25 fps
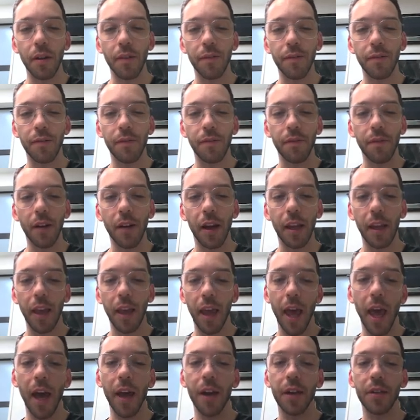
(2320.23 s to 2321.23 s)
if I
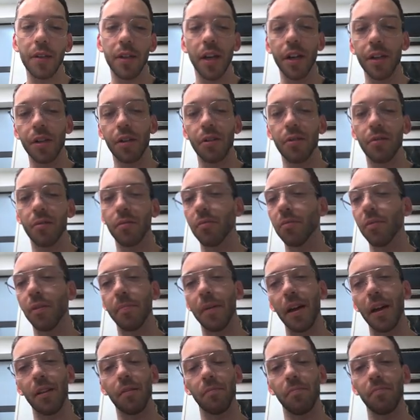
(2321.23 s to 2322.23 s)
can, is I actually do
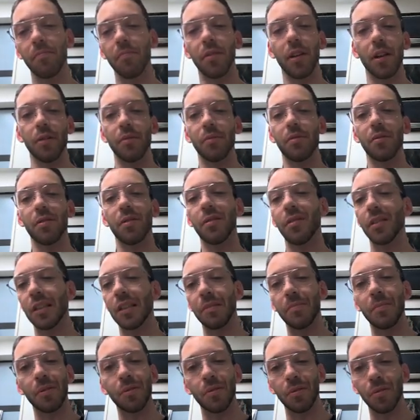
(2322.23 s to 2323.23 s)
about a
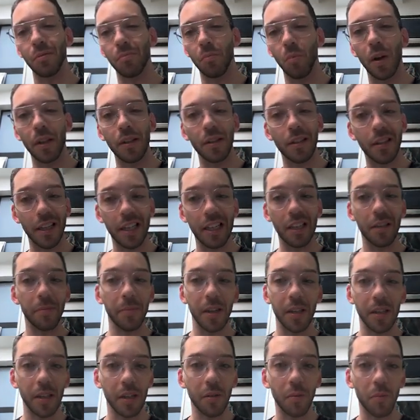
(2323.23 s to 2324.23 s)
6mm to
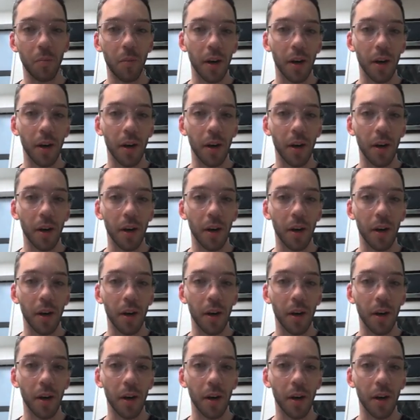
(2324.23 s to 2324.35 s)
1cm